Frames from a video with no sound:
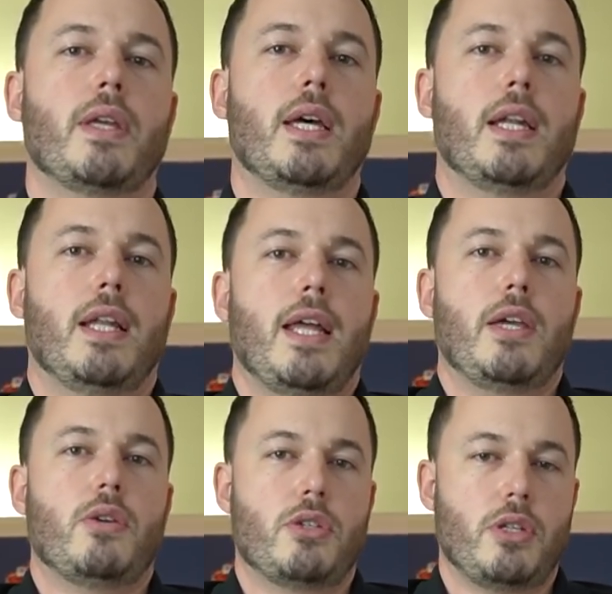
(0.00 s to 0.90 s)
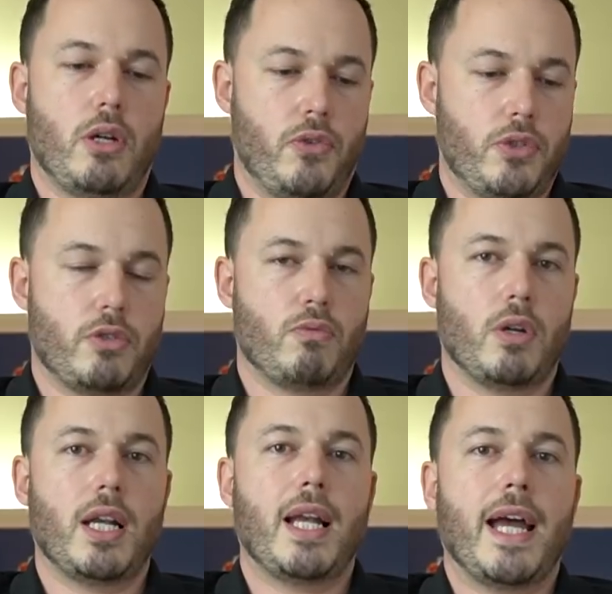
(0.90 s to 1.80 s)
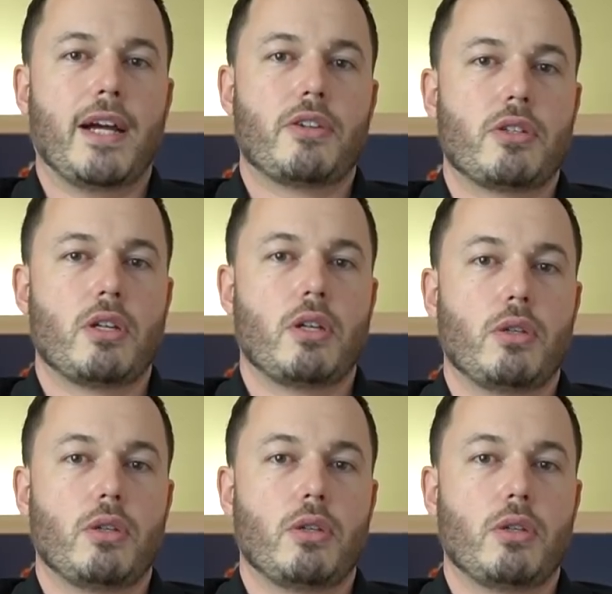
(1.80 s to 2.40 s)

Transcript: and let yourself just relax